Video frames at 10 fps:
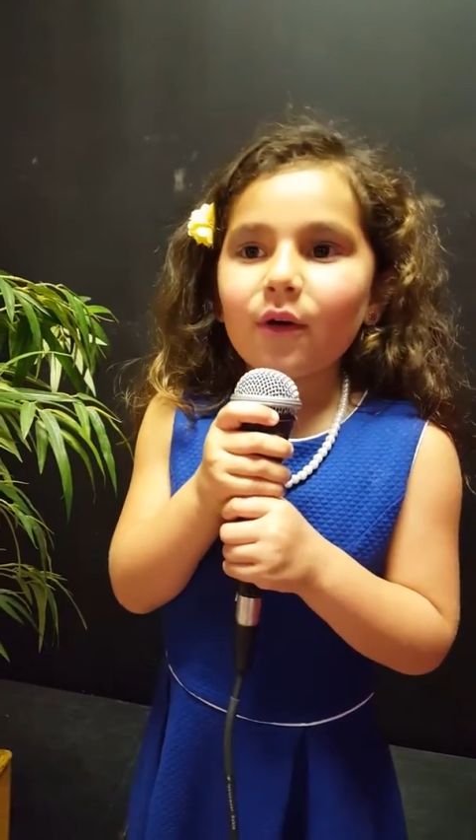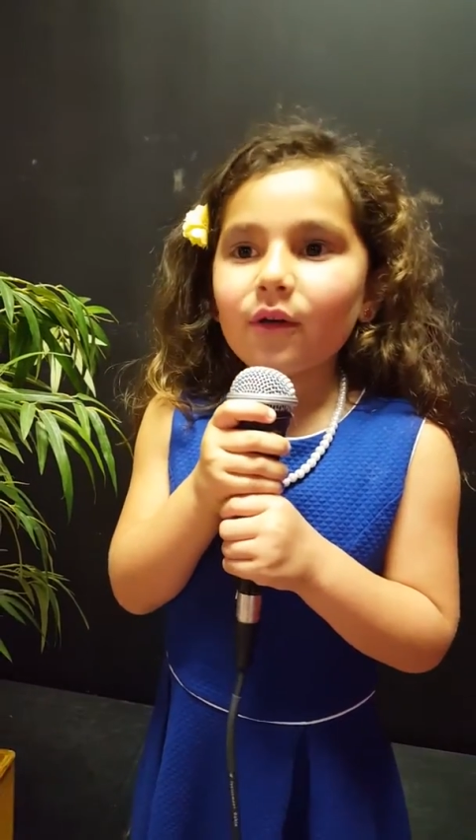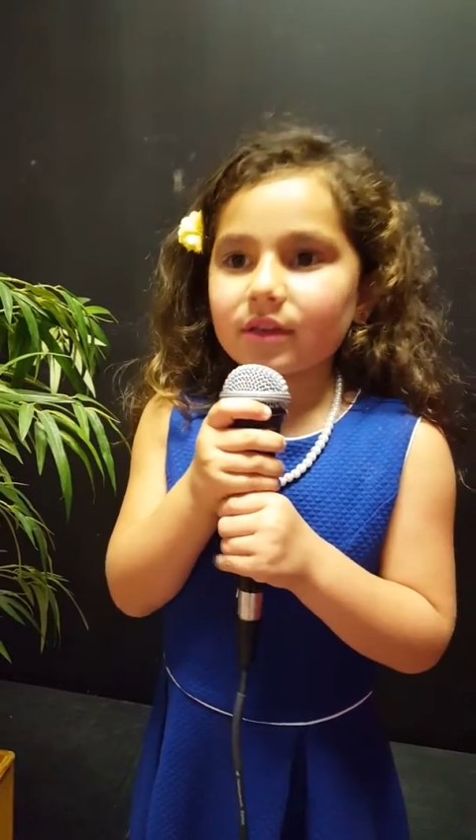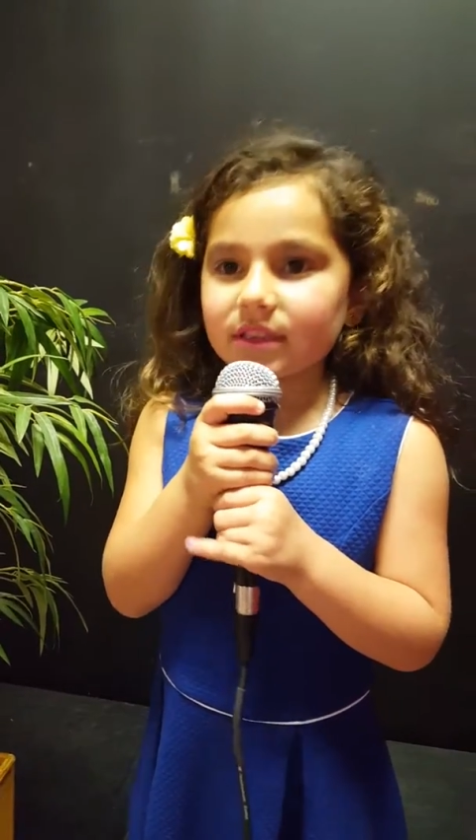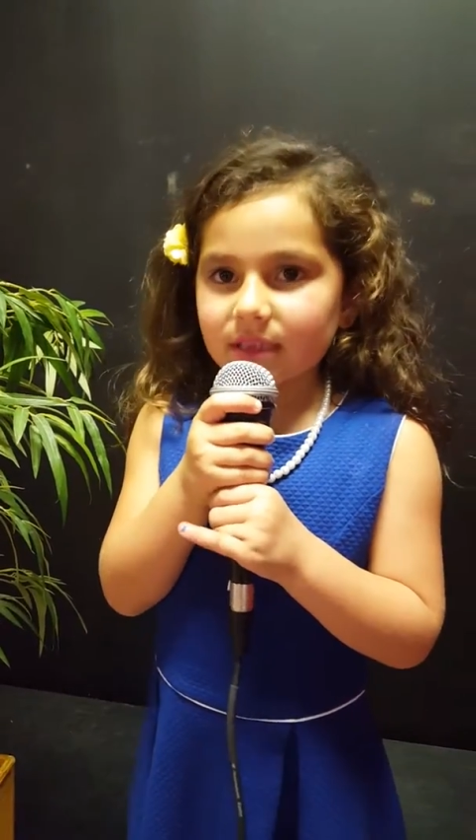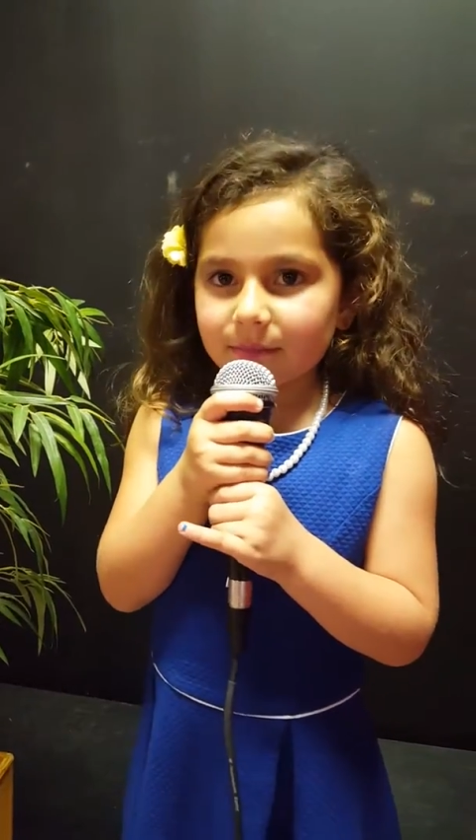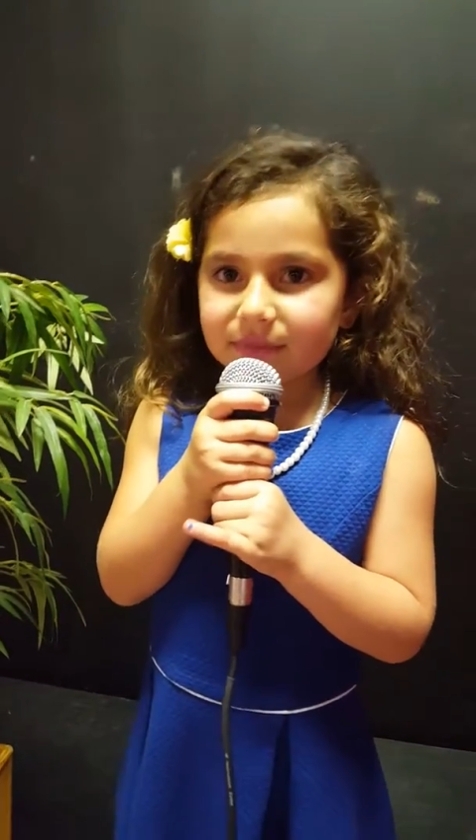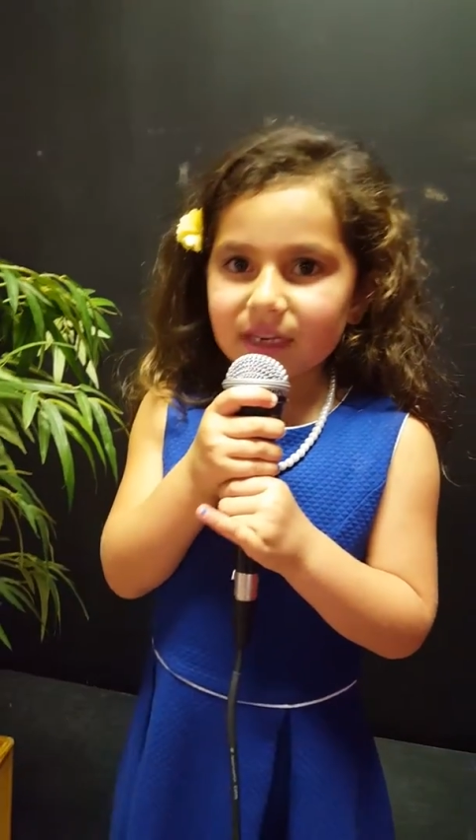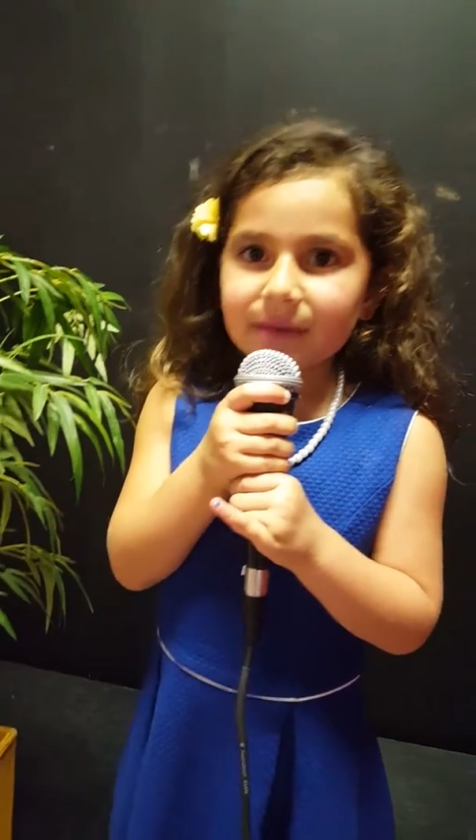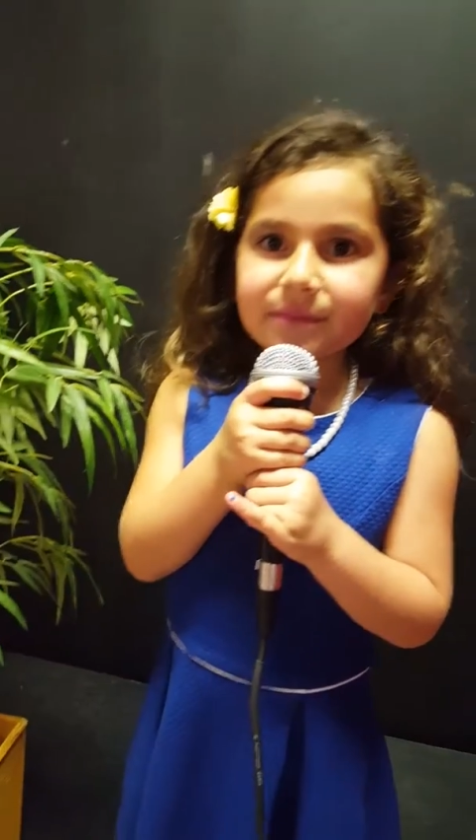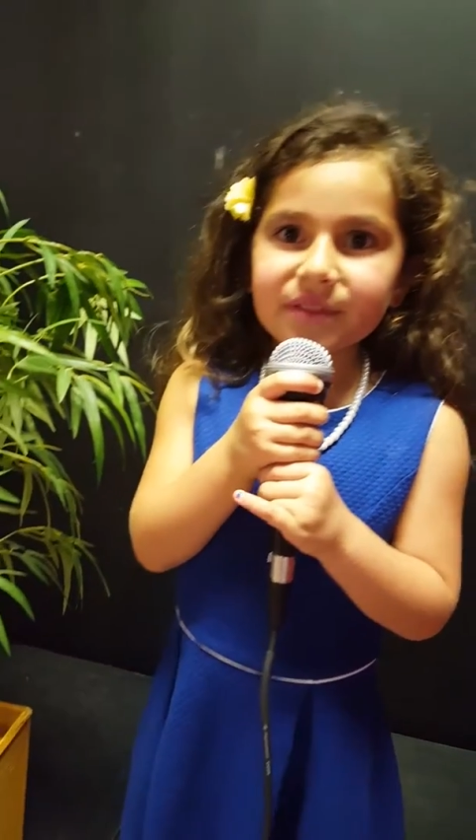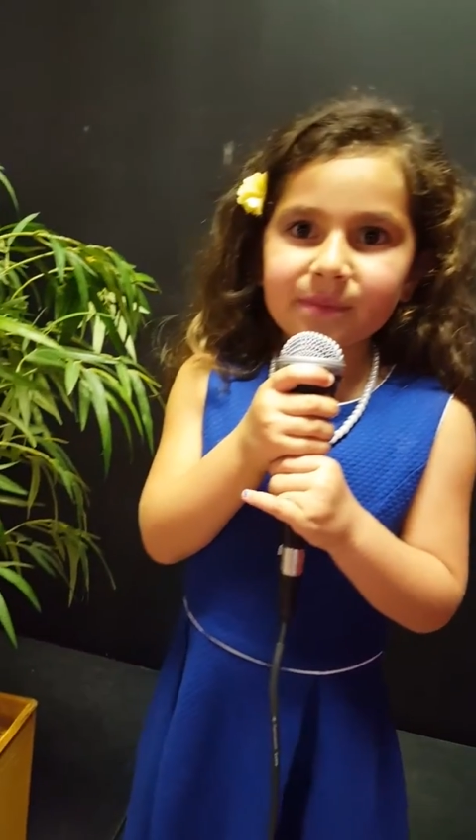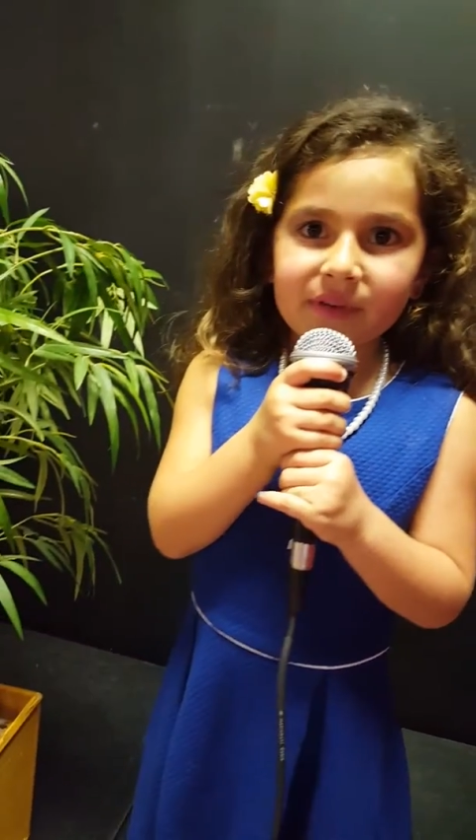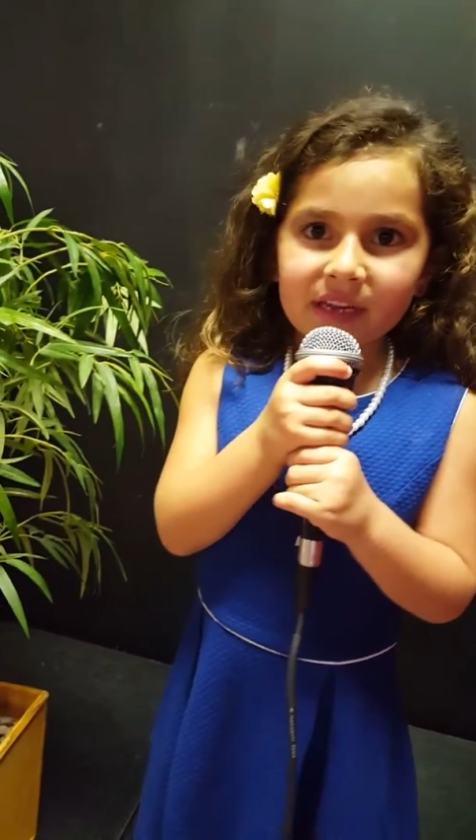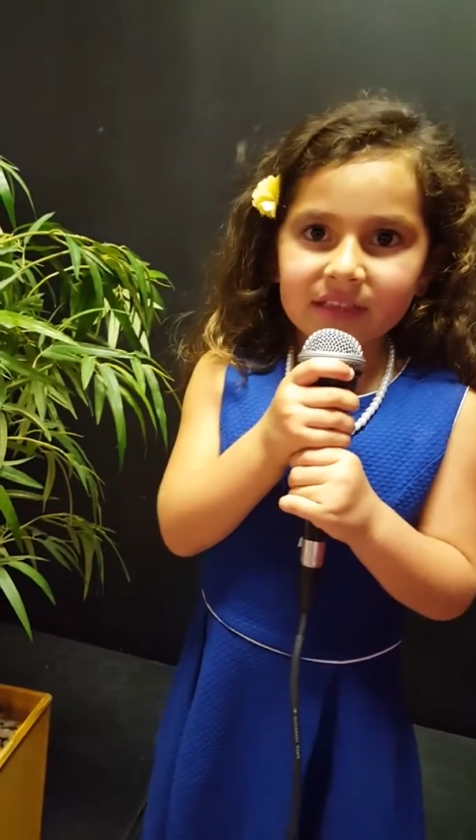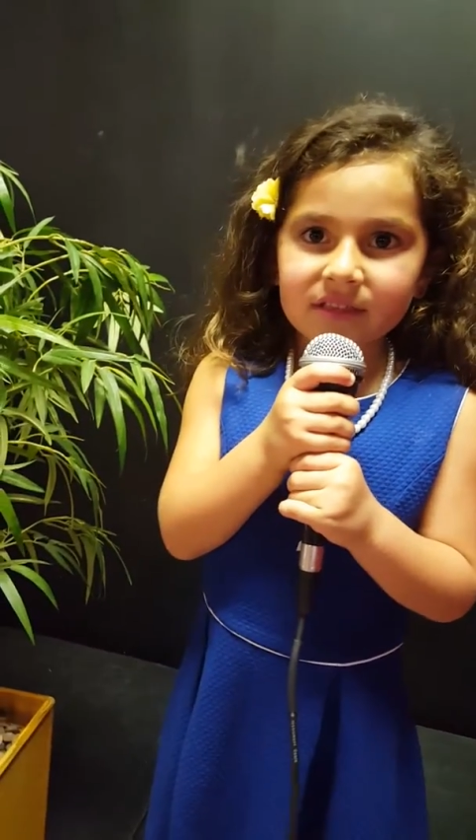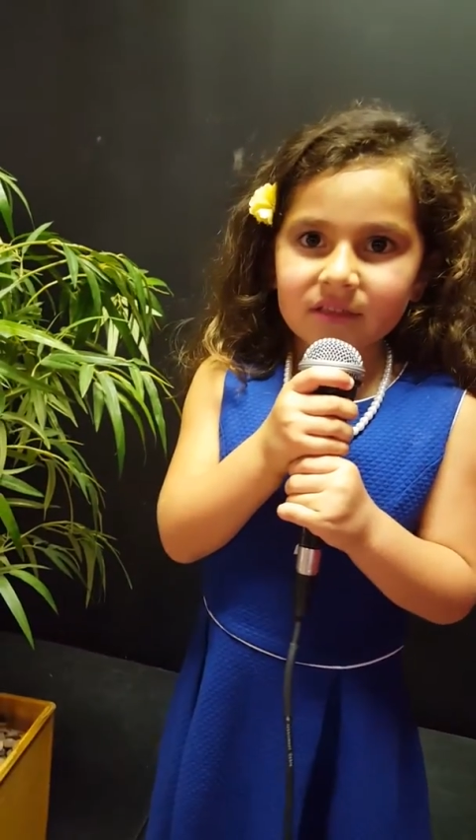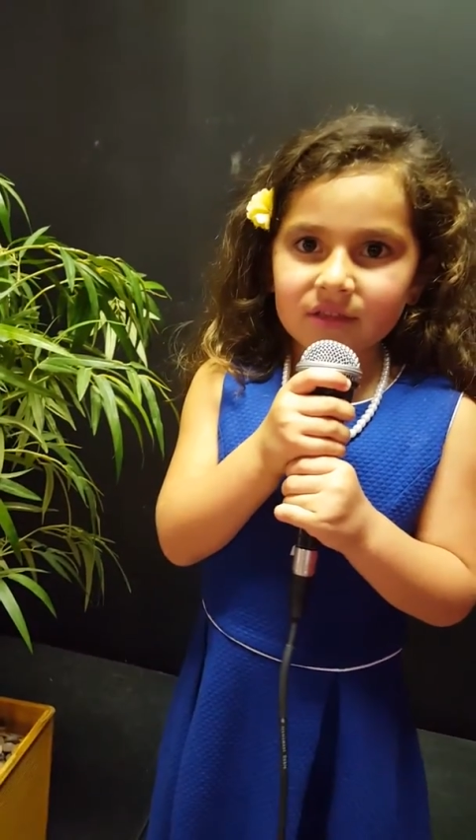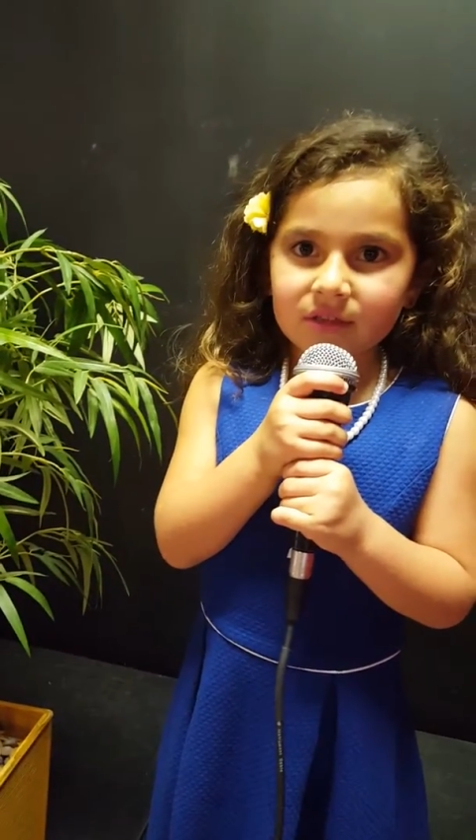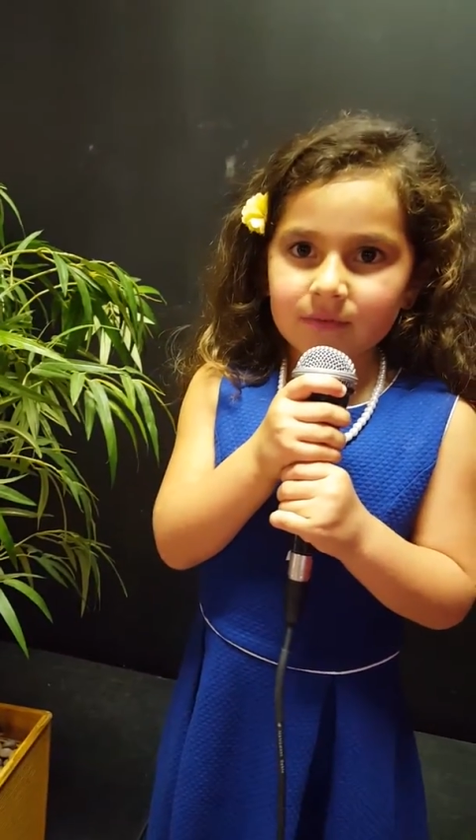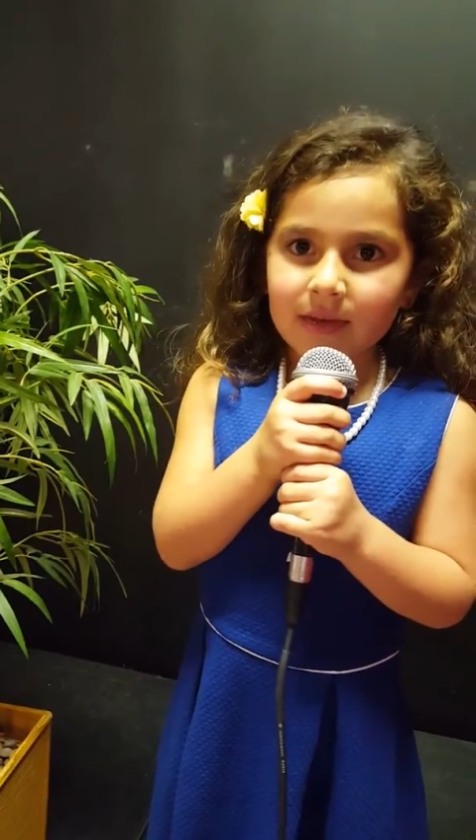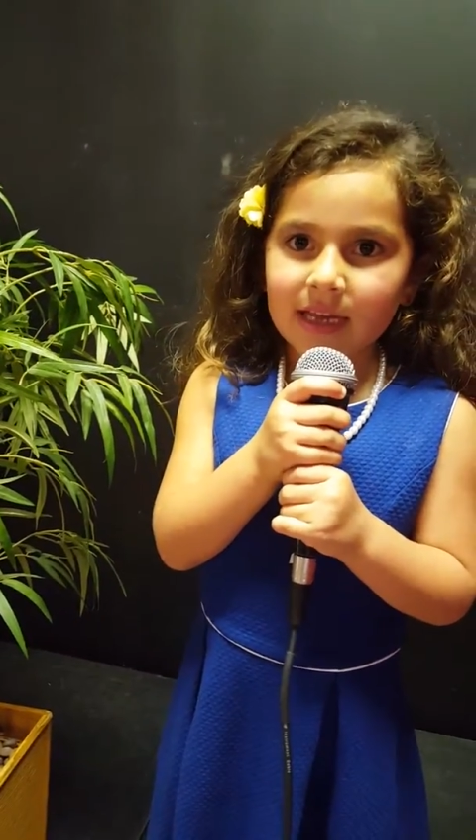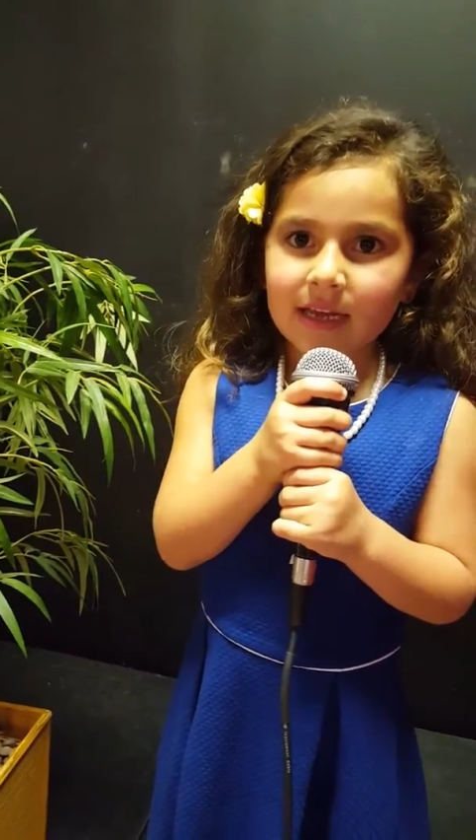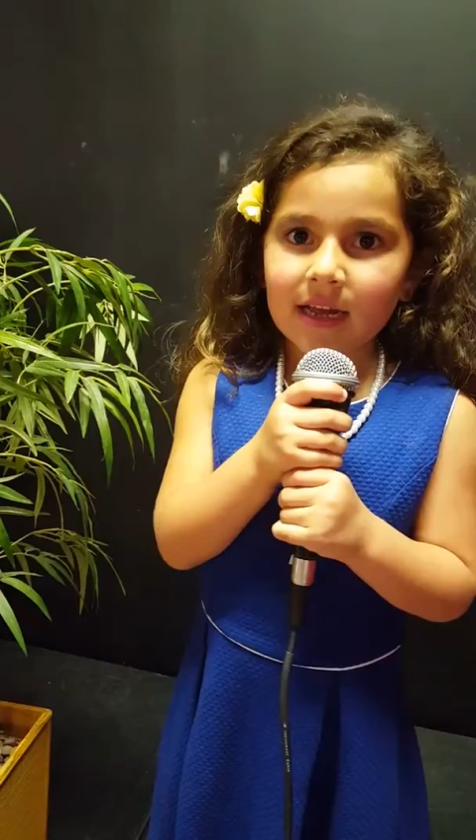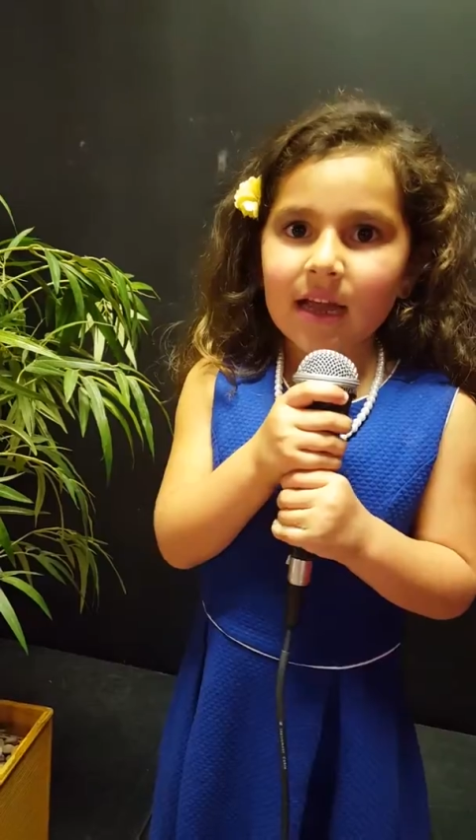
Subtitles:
or sometimes a place to swing.